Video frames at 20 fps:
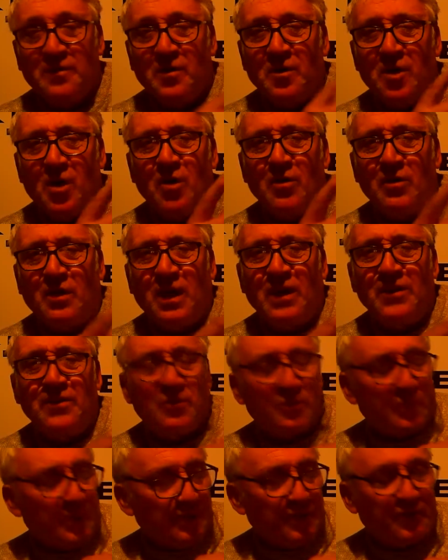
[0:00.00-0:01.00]
all kinds
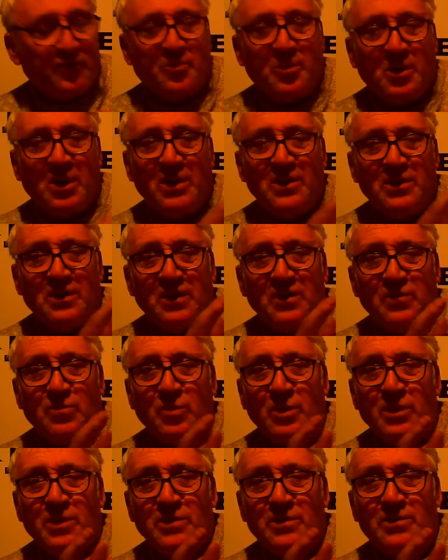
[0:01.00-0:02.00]
of reasons, bringing these
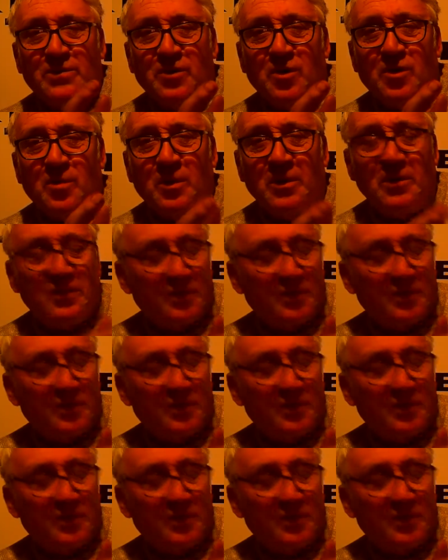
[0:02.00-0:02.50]
wind turbines